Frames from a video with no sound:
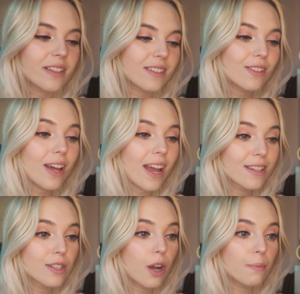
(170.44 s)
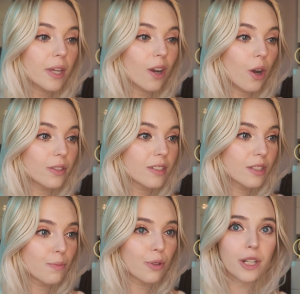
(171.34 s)
god, the little hexagon mirror. Oh, this is
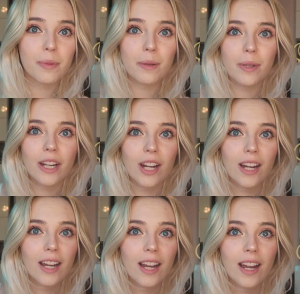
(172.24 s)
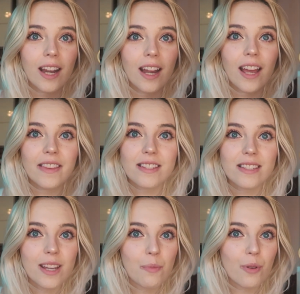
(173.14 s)
a pretty big mirror. This is
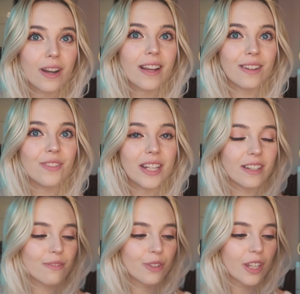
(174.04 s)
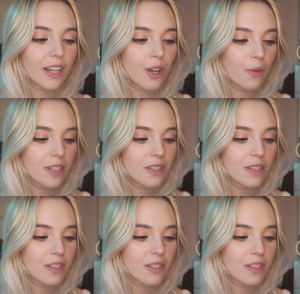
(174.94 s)
like pretty convenient for like going